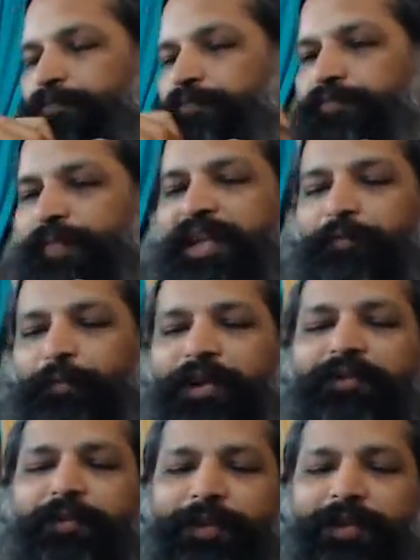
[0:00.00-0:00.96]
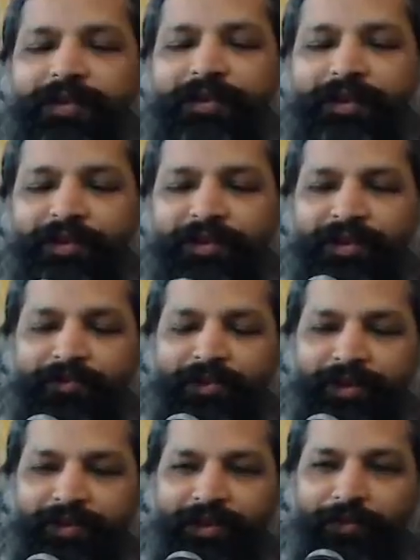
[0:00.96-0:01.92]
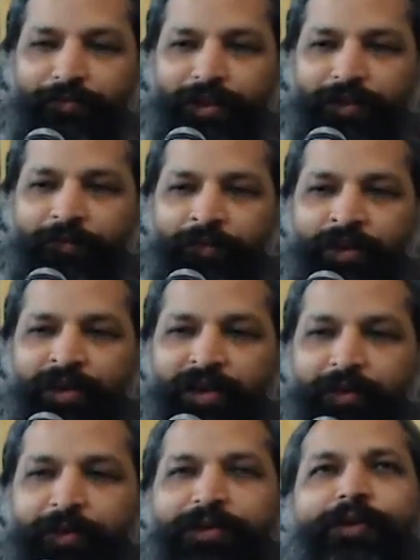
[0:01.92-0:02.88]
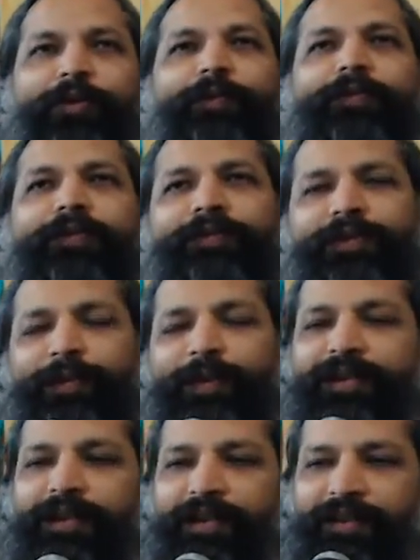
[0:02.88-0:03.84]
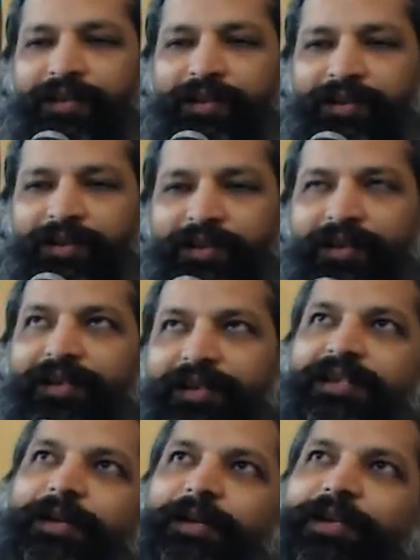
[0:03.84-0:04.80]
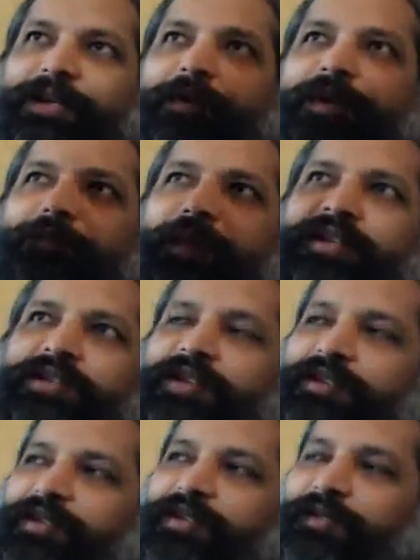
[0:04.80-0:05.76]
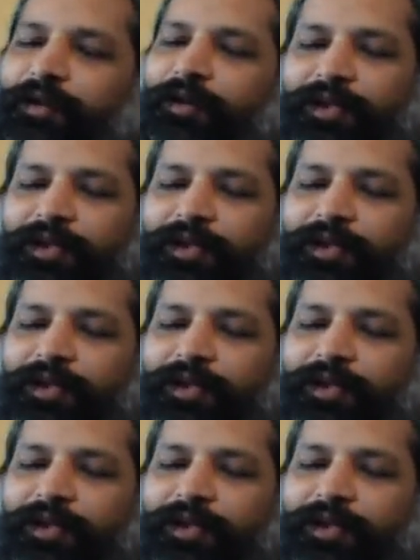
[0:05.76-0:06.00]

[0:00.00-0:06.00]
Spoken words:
In one of the presentations, for example, it was a group from Switzerland. They were showing pictures of how the